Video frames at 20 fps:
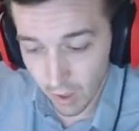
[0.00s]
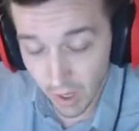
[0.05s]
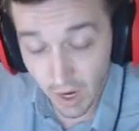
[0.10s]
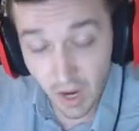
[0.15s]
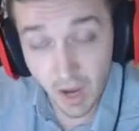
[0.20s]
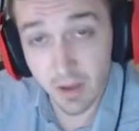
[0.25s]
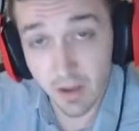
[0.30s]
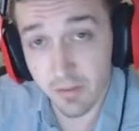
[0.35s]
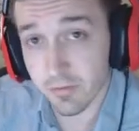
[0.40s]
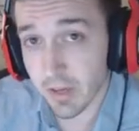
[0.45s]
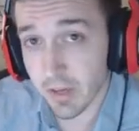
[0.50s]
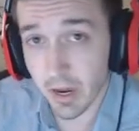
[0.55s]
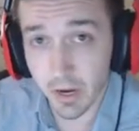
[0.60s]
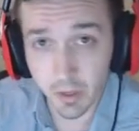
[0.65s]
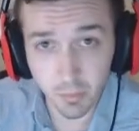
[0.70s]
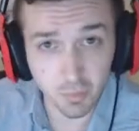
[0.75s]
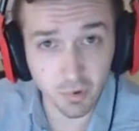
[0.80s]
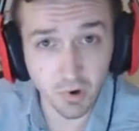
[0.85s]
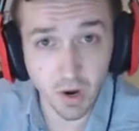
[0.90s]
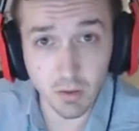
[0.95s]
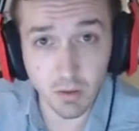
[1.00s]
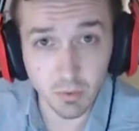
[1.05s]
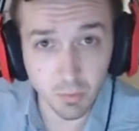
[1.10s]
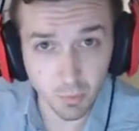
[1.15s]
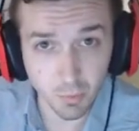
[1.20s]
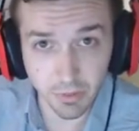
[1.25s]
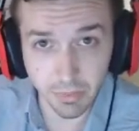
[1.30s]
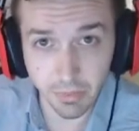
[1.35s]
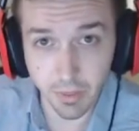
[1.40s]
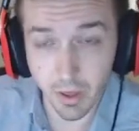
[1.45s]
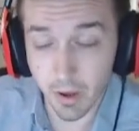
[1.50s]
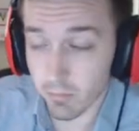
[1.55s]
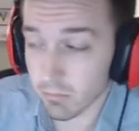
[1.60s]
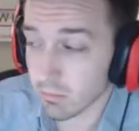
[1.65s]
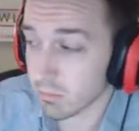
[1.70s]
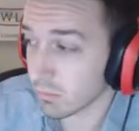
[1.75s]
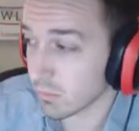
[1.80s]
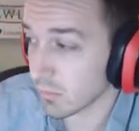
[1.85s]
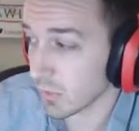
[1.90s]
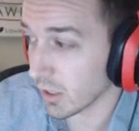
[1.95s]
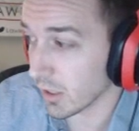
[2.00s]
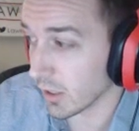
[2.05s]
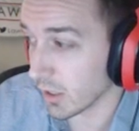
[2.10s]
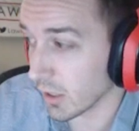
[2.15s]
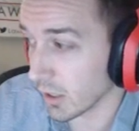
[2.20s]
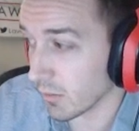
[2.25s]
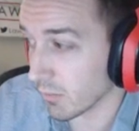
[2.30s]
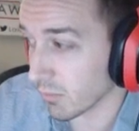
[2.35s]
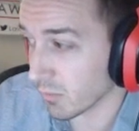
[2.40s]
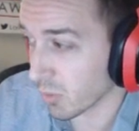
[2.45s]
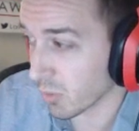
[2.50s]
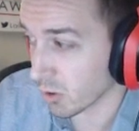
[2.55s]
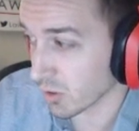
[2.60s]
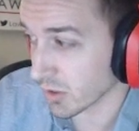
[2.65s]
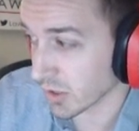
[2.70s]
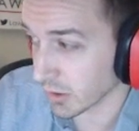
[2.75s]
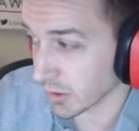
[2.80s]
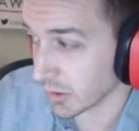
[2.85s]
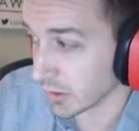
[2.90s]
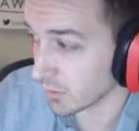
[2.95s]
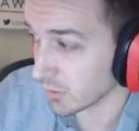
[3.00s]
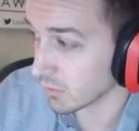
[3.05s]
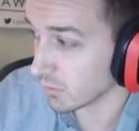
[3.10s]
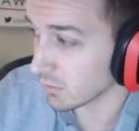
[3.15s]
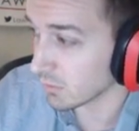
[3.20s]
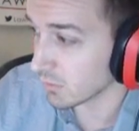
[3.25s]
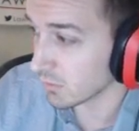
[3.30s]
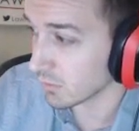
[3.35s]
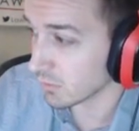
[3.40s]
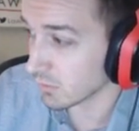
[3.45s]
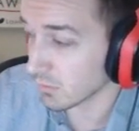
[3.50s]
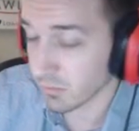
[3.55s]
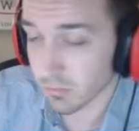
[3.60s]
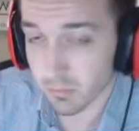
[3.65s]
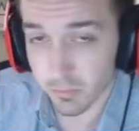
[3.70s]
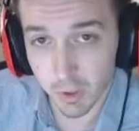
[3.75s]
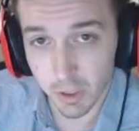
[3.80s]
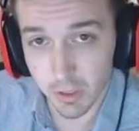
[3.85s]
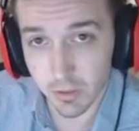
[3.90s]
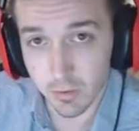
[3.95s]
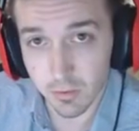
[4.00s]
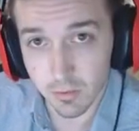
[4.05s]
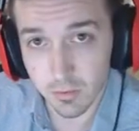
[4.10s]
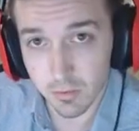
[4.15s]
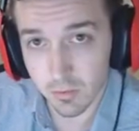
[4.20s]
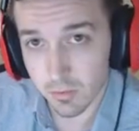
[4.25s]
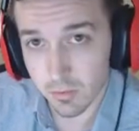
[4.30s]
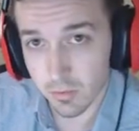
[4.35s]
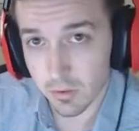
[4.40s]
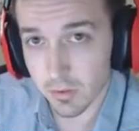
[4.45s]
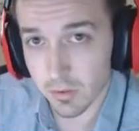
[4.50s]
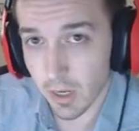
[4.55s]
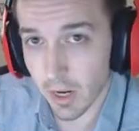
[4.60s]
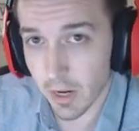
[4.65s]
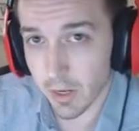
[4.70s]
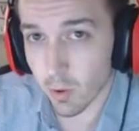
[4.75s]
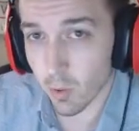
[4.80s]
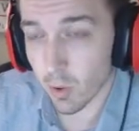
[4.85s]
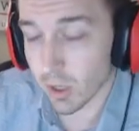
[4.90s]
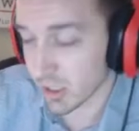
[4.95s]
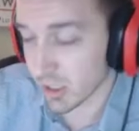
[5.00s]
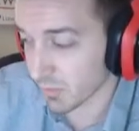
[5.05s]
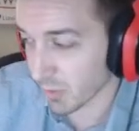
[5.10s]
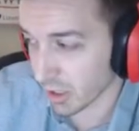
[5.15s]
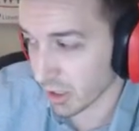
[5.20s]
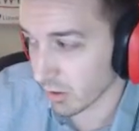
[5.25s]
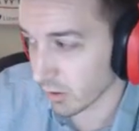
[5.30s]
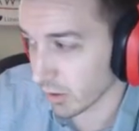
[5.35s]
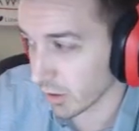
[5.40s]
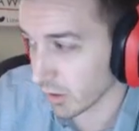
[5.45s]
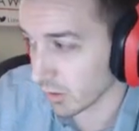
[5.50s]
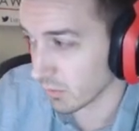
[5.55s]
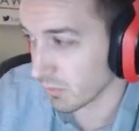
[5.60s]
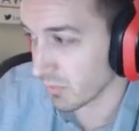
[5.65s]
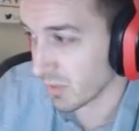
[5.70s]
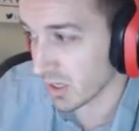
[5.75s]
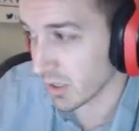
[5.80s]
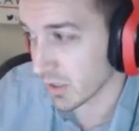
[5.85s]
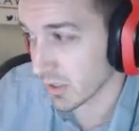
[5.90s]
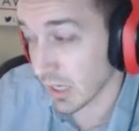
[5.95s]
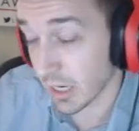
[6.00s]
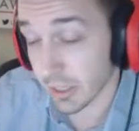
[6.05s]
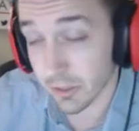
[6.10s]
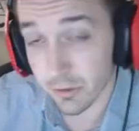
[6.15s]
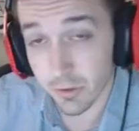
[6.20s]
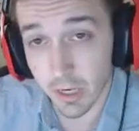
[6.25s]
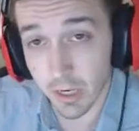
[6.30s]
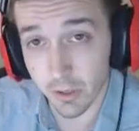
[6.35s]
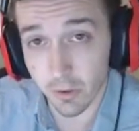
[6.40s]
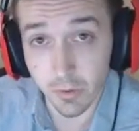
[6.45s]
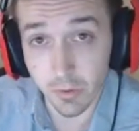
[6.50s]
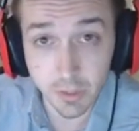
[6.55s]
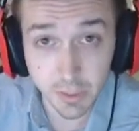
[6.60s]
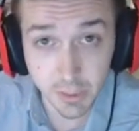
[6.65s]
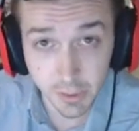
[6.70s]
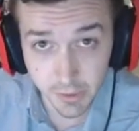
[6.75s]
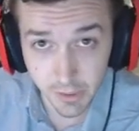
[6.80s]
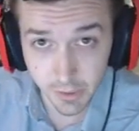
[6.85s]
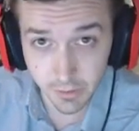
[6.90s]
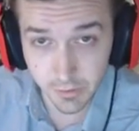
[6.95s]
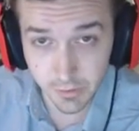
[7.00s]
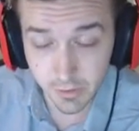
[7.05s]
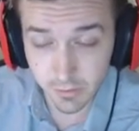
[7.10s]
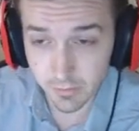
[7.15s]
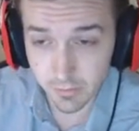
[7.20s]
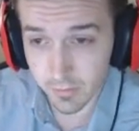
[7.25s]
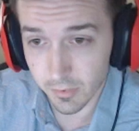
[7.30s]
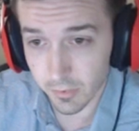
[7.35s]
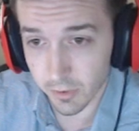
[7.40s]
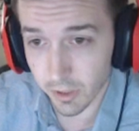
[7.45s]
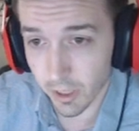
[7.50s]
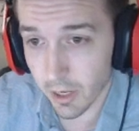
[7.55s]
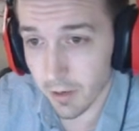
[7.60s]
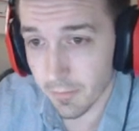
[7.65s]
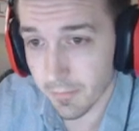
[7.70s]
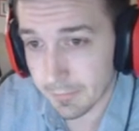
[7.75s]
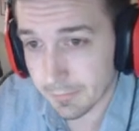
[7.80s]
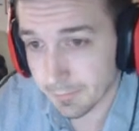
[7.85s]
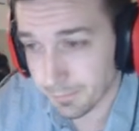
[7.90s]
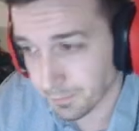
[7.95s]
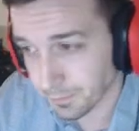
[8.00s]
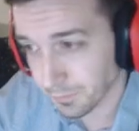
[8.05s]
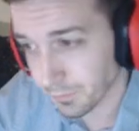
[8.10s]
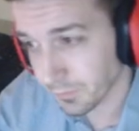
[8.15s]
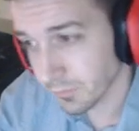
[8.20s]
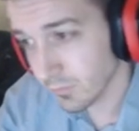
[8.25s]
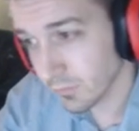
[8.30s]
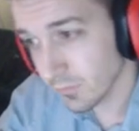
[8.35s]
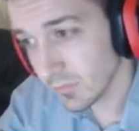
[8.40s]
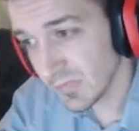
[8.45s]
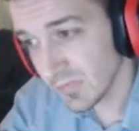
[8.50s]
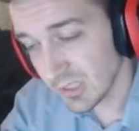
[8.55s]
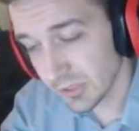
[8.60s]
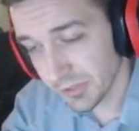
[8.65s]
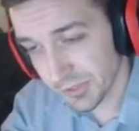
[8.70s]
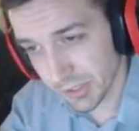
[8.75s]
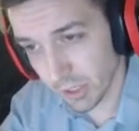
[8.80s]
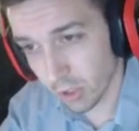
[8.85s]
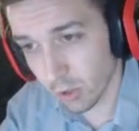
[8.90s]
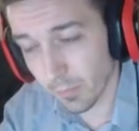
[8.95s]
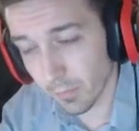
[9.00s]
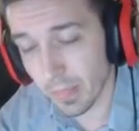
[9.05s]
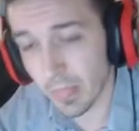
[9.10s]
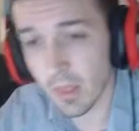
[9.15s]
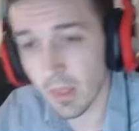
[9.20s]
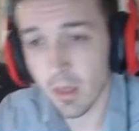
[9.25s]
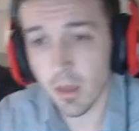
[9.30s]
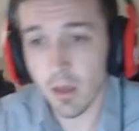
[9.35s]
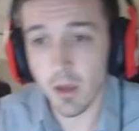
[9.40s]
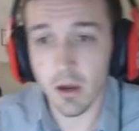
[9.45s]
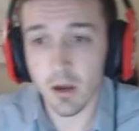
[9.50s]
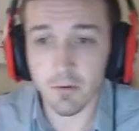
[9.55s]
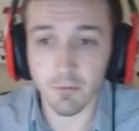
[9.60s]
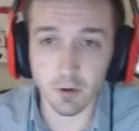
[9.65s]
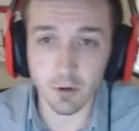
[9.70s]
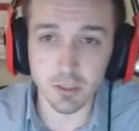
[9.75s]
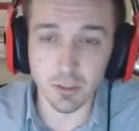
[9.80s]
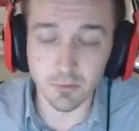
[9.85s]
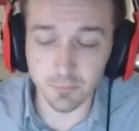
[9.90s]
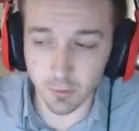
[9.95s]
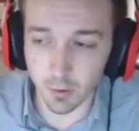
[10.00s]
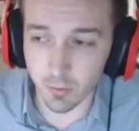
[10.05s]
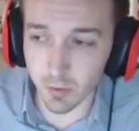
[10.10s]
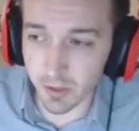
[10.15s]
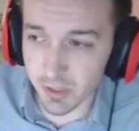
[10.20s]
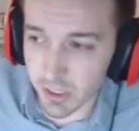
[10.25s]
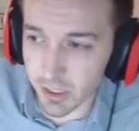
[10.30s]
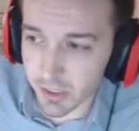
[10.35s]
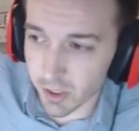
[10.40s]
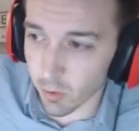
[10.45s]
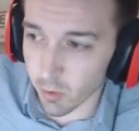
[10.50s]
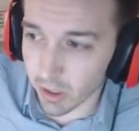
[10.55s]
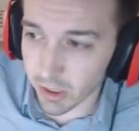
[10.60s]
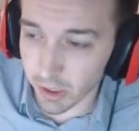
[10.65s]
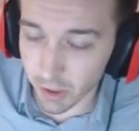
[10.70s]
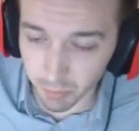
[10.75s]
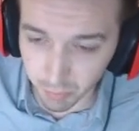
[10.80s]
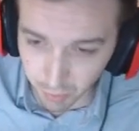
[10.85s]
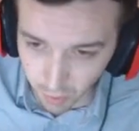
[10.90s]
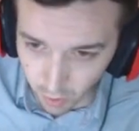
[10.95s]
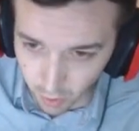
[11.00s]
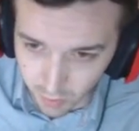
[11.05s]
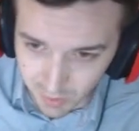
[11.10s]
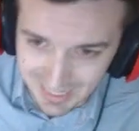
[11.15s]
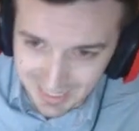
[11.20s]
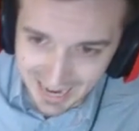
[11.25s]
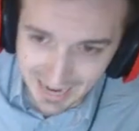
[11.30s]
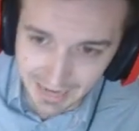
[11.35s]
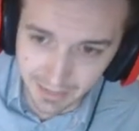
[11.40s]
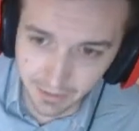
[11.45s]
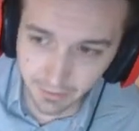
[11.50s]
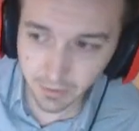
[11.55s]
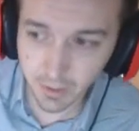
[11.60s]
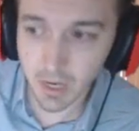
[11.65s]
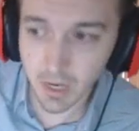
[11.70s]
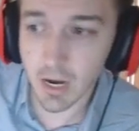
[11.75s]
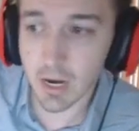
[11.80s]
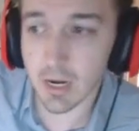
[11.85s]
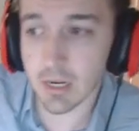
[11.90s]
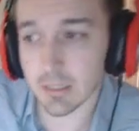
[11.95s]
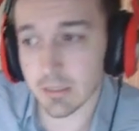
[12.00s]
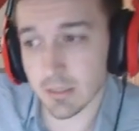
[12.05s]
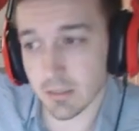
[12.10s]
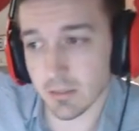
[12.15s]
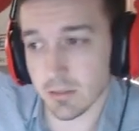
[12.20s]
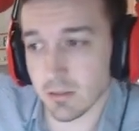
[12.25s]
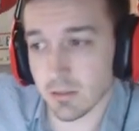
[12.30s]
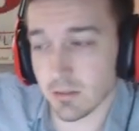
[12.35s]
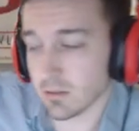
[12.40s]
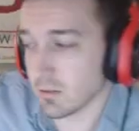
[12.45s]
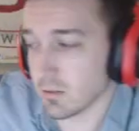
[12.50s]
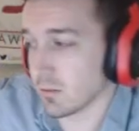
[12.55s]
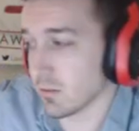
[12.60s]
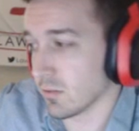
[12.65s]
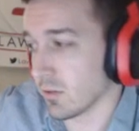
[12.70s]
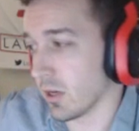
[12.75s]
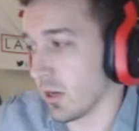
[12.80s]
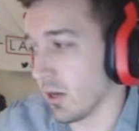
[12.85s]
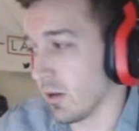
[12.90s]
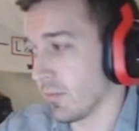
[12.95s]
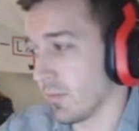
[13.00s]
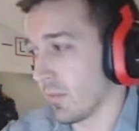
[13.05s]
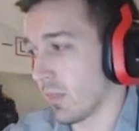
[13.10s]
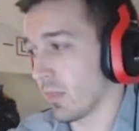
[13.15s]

I've got a problem with them um, personally. But I don't want to speculate because I do not know the details, okay? So first and foremost, let's go on to the pros and the cons, okay?